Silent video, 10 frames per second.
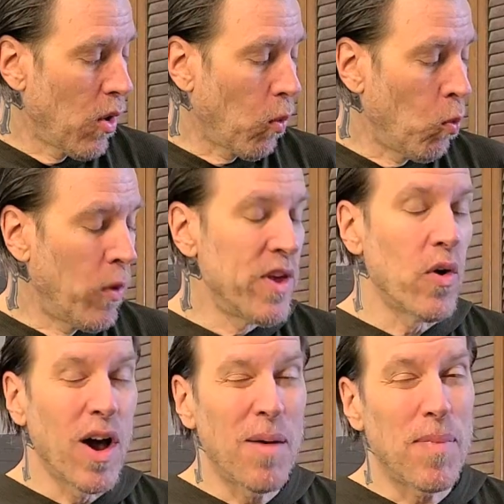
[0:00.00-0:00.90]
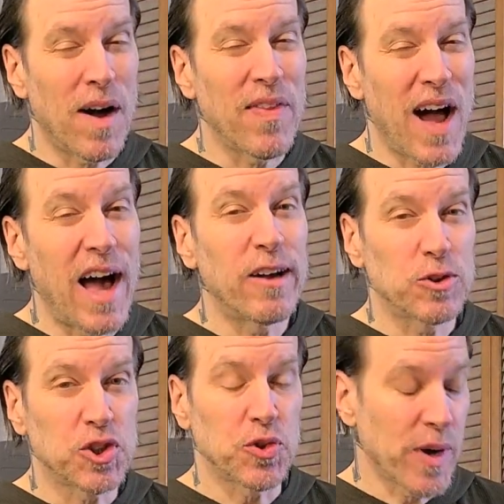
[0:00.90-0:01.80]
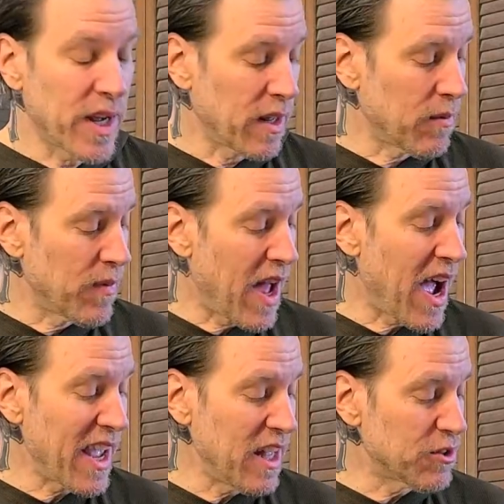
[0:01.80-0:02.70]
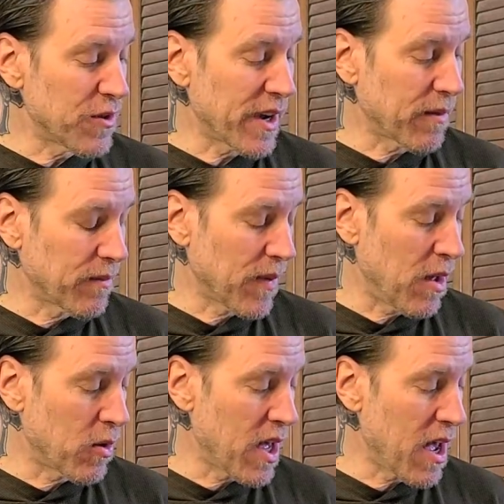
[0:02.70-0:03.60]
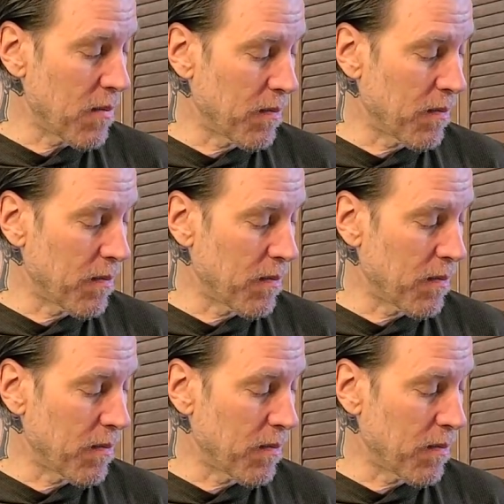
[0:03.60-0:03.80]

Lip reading: when you're up on the higher string, the high E string, okay,